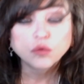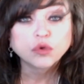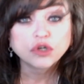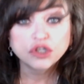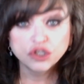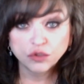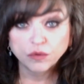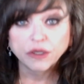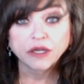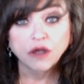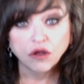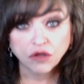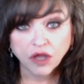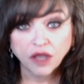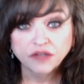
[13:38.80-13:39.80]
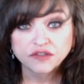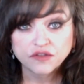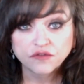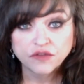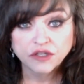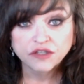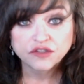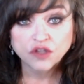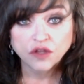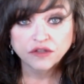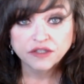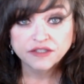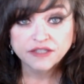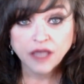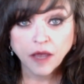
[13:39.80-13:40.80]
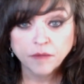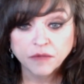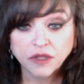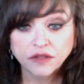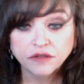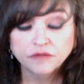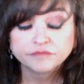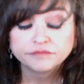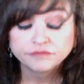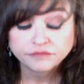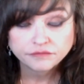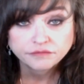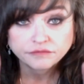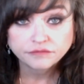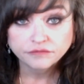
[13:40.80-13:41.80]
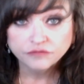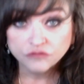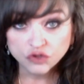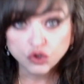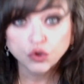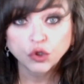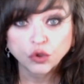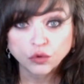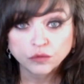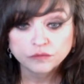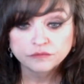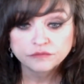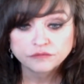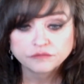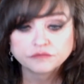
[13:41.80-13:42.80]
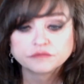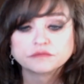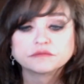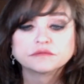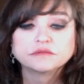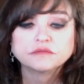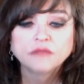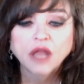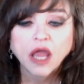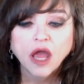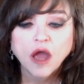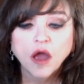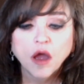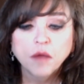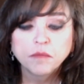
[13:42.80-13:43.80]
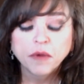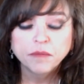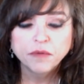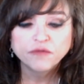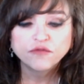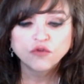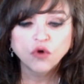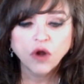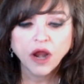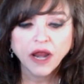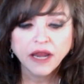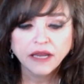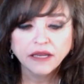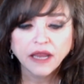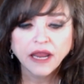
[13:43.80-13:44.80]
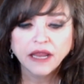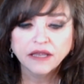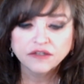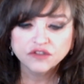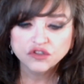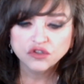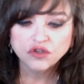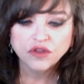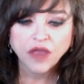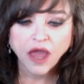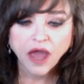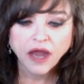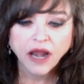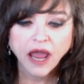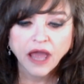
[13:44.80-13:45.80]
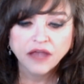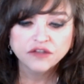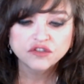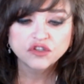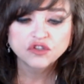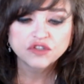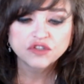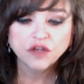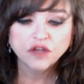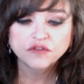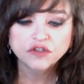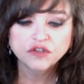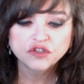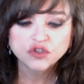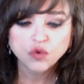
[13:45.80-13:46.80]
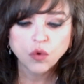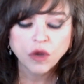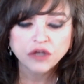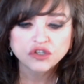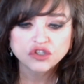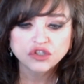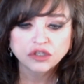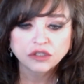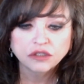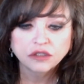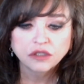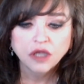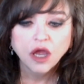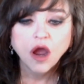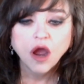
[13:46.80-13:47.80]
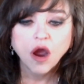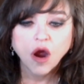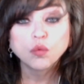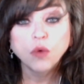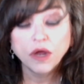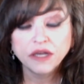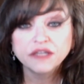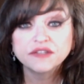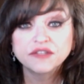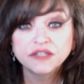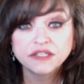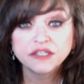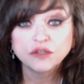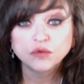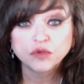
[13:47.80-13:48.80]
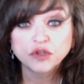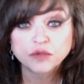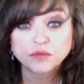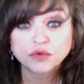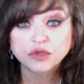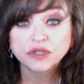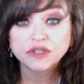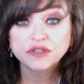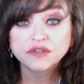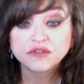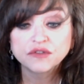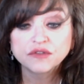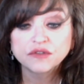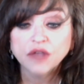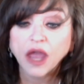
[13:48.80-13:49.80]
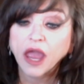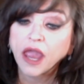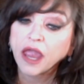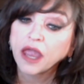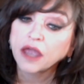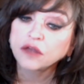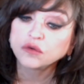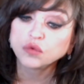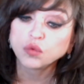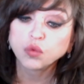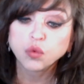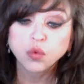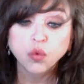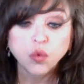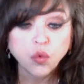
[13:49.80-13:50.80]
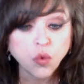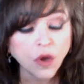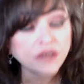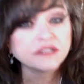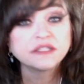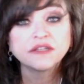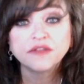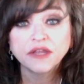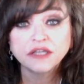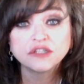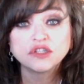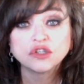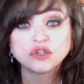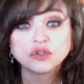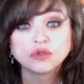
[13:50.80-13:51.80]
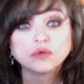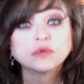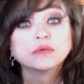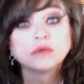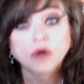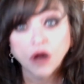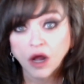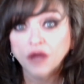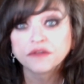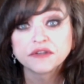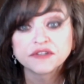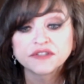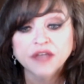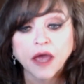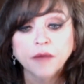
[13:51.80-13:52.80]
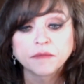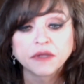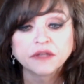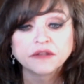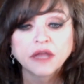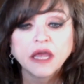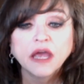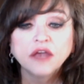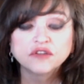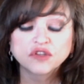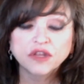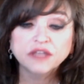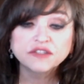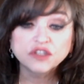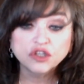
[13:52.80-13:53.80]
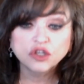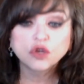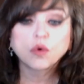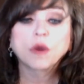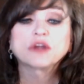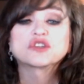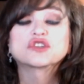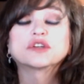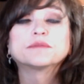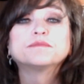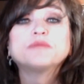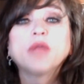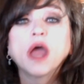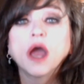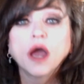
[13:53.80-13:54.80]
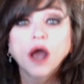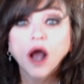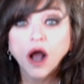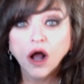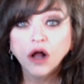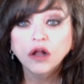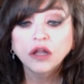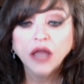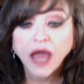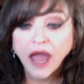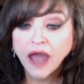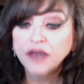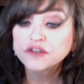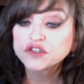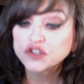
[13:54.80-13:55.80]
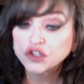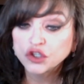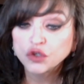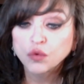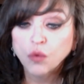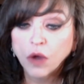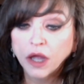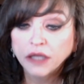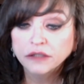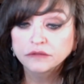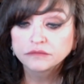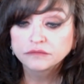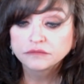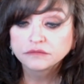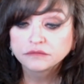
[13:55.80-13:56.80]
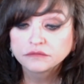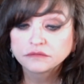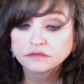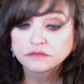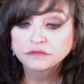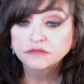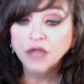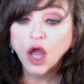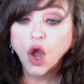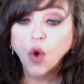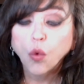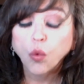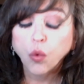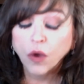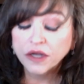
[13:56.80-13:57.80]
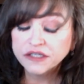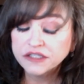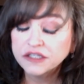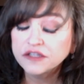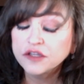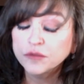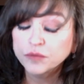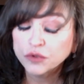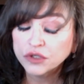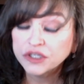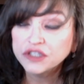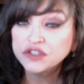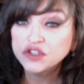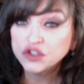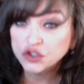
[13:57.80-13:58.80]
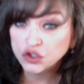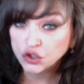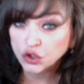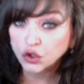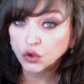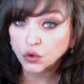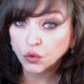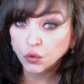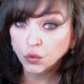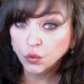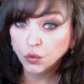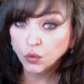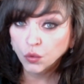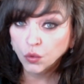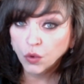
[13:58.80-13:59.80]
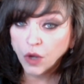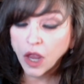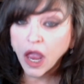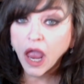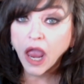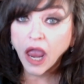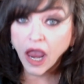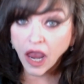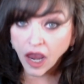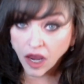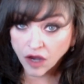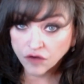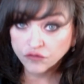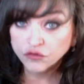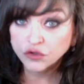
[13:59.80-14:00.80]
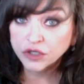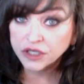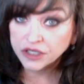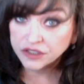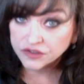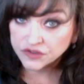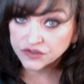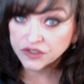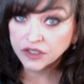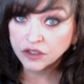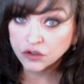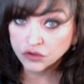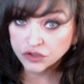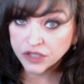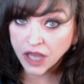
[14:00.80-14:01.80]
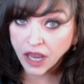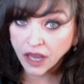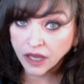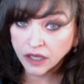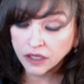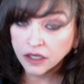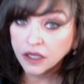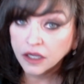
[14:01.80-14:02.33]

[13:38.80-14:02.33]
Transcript: were doing all kinds of things on the Sabbath. True. But before I answer that, ask yourself this question. What is the deal with the priests and what did they do on the Sabbath? So that's a good question. I'll ask you one. What did the priests do every single day,